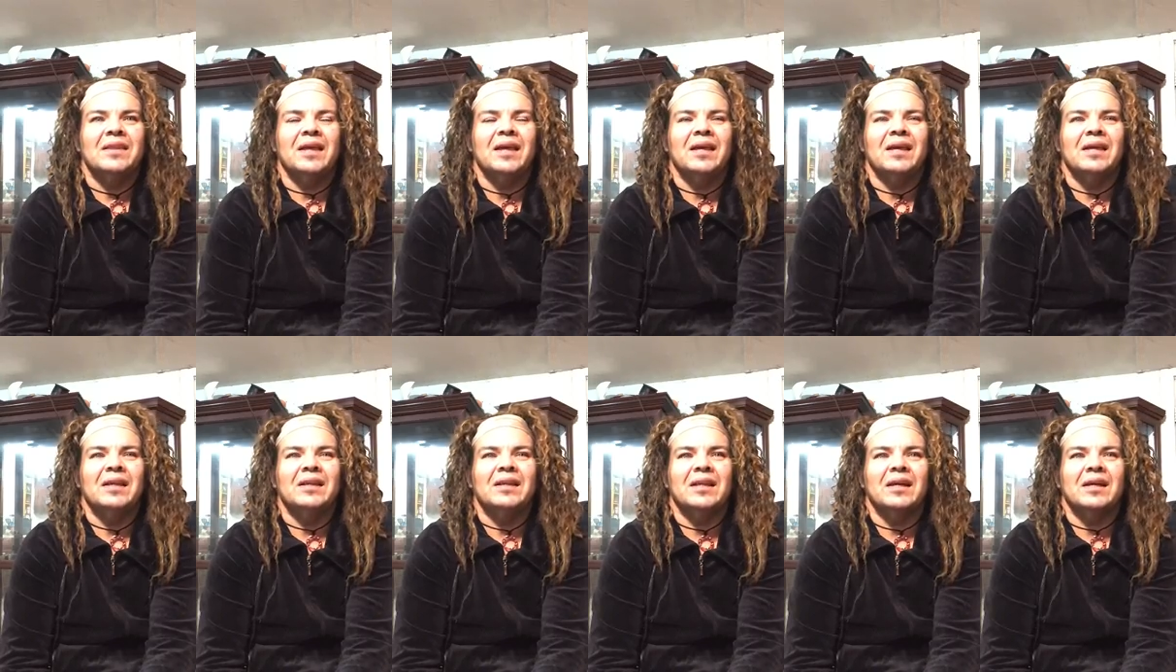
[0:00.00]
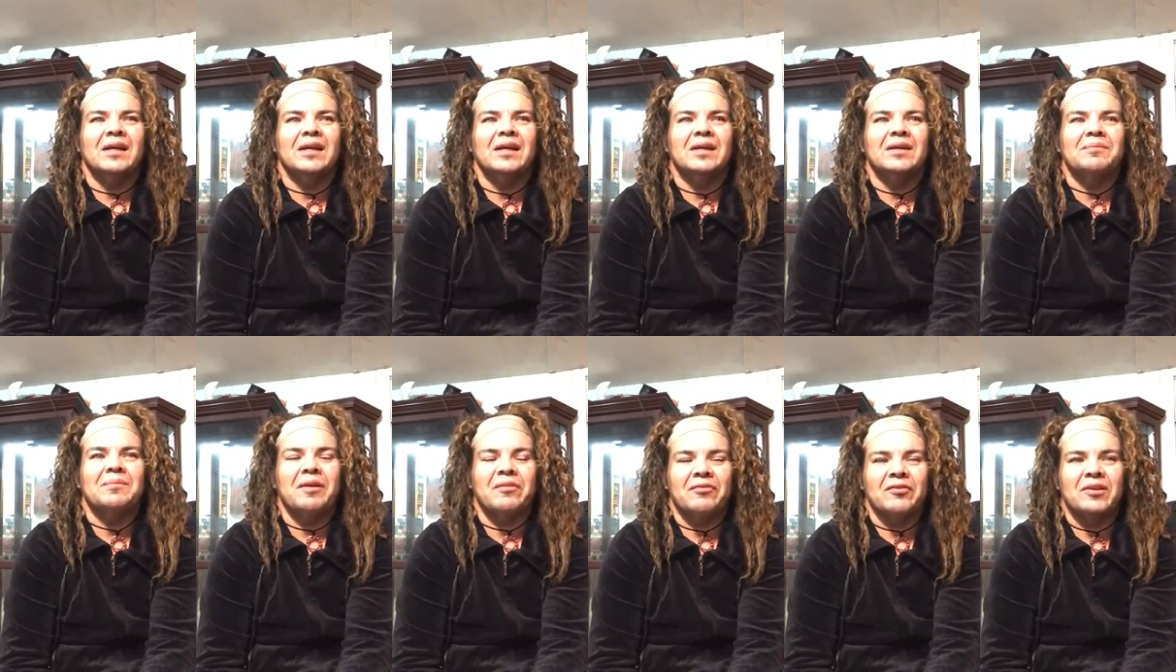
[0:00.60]
And then
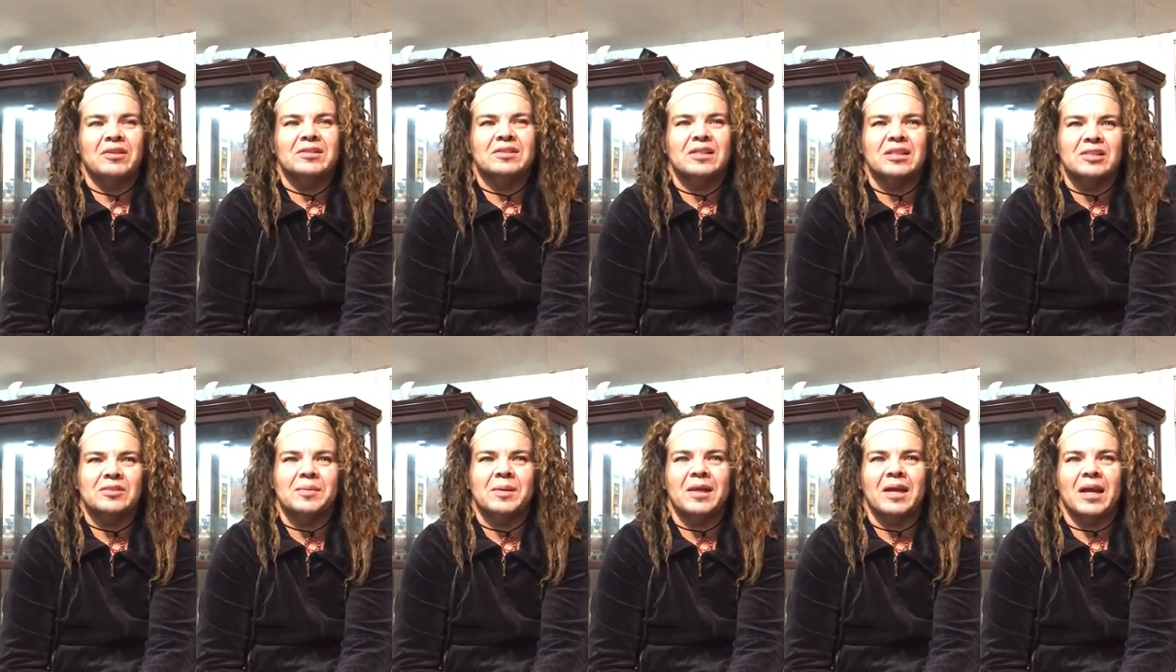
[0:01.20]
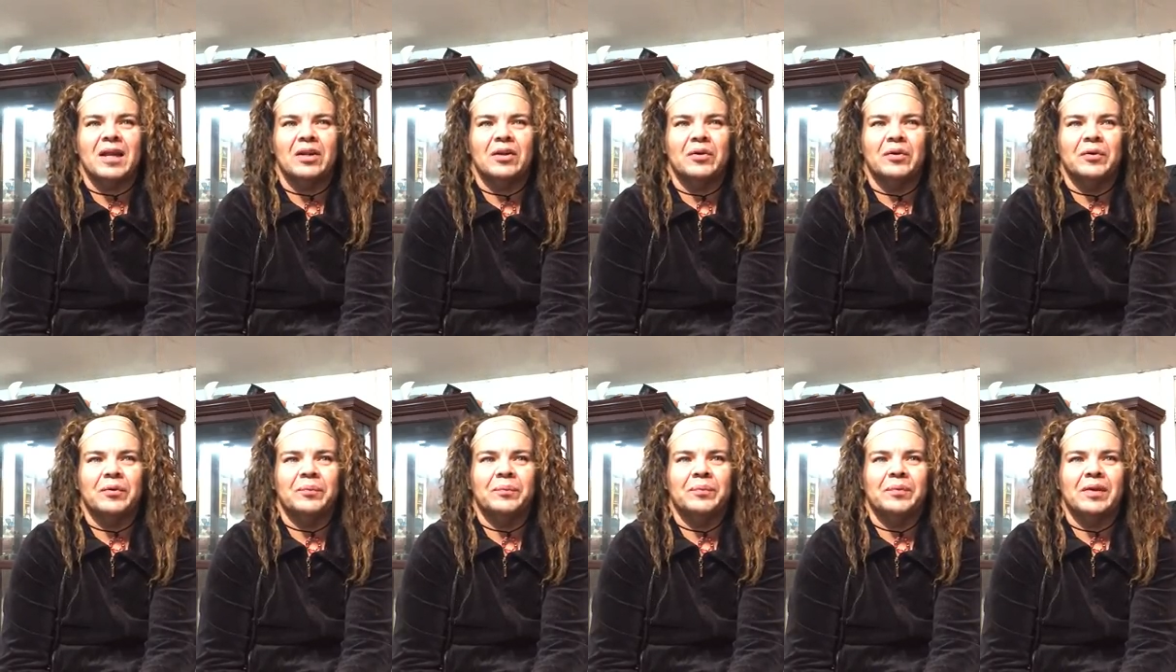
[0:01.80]
my friend's husband
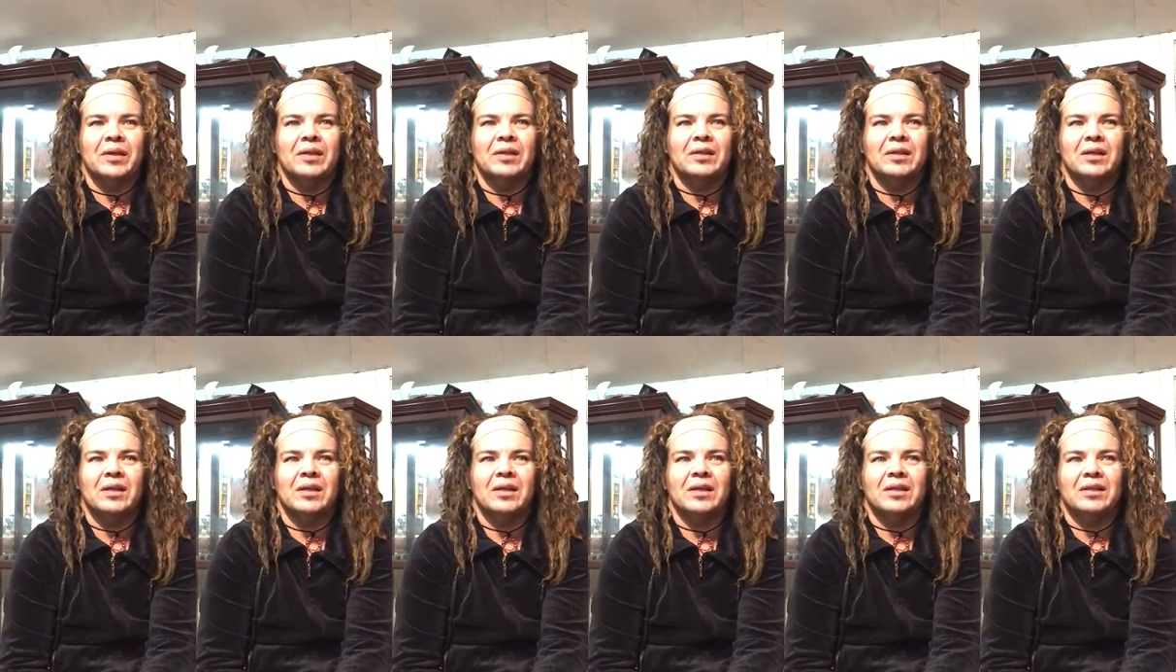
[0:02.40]
got home.